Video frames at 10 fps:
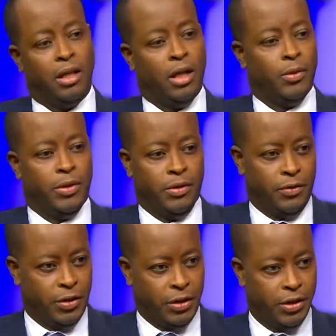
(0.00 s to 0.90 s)
Howard
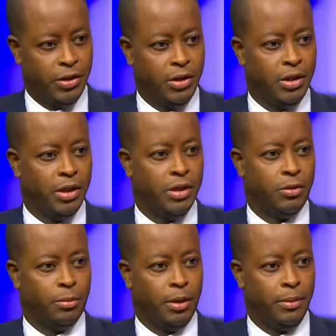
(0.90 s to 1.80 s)
University is
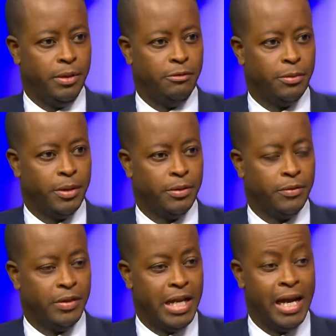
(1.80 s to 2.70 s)
probably responsible
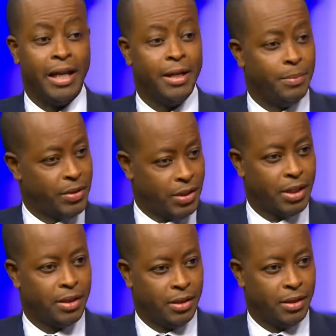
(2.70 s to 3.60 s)
for 90%
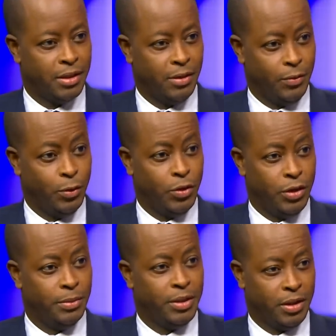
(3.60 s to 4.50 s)
of those
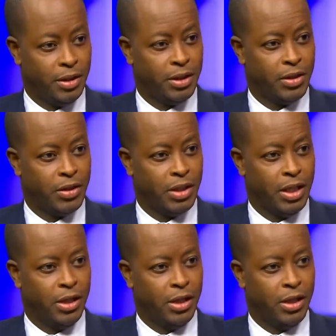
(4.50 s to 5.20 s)
dermatologists.